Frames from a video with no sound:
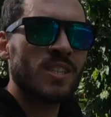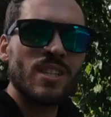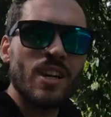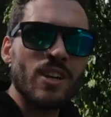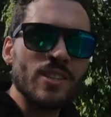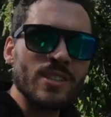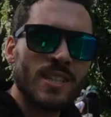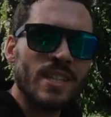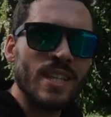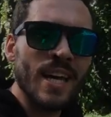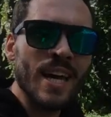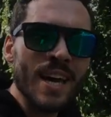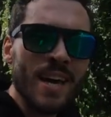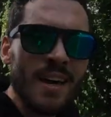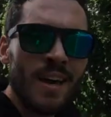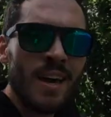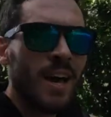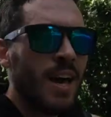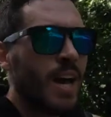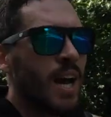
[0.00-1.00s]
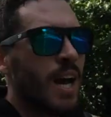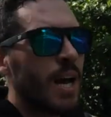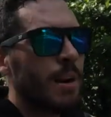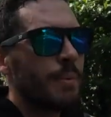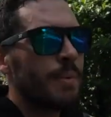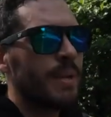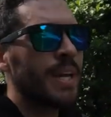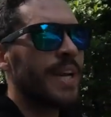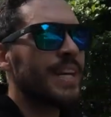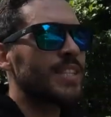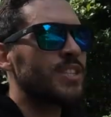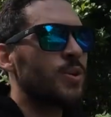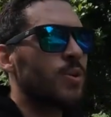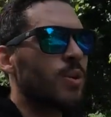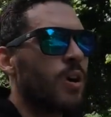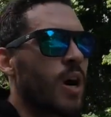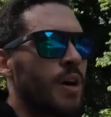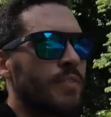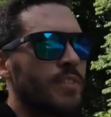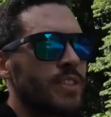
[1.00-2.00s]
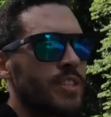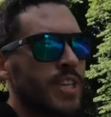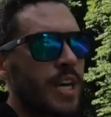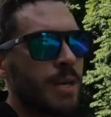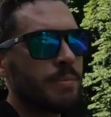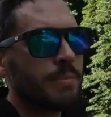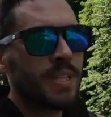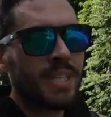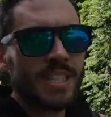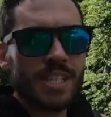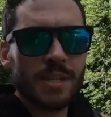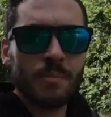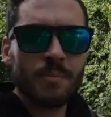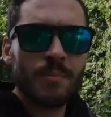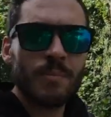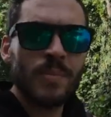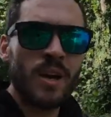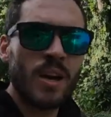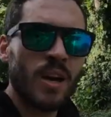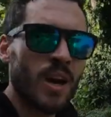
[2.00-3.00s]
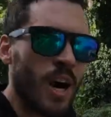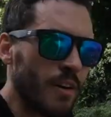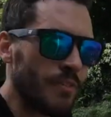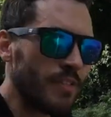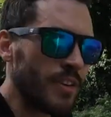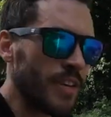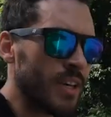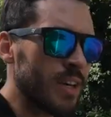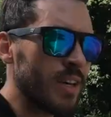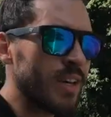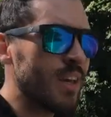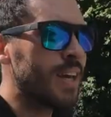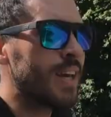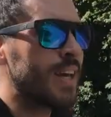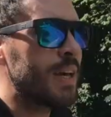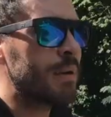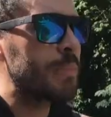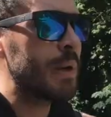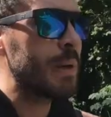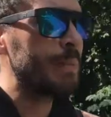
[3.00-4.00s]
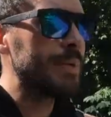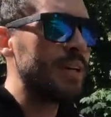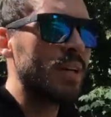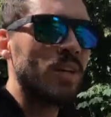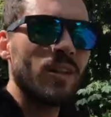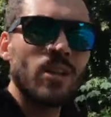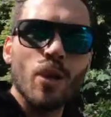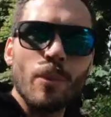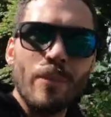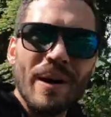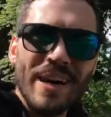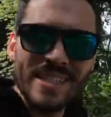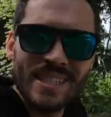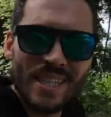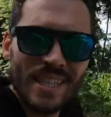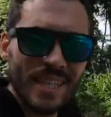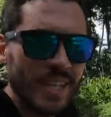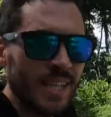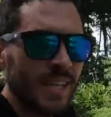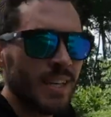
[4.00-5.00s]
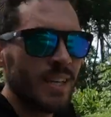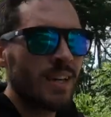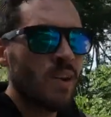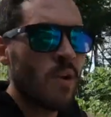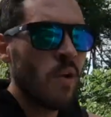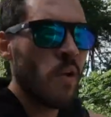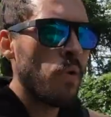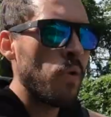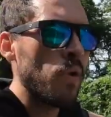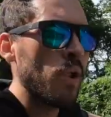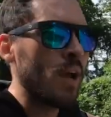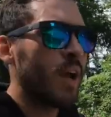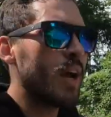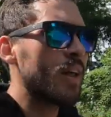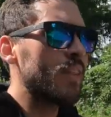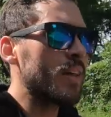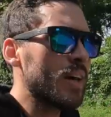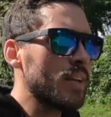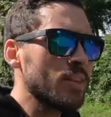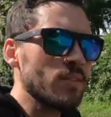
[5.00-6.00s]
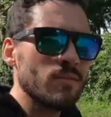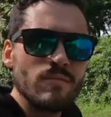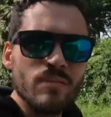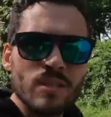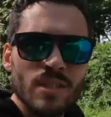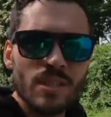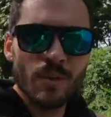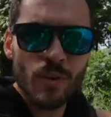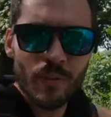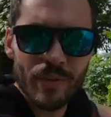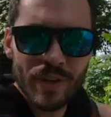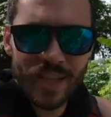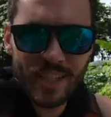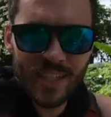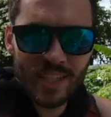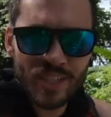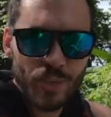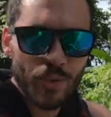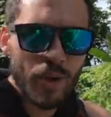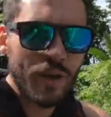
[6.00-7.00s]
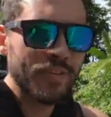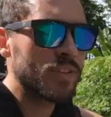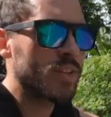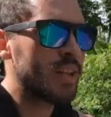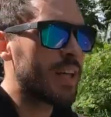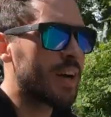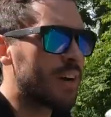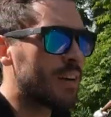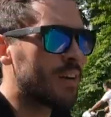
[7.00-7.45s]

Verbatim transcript: start today, I'm going to head to a coffee shop to get some coffee, maybe a little bite to eat, and then see what we can get into after there.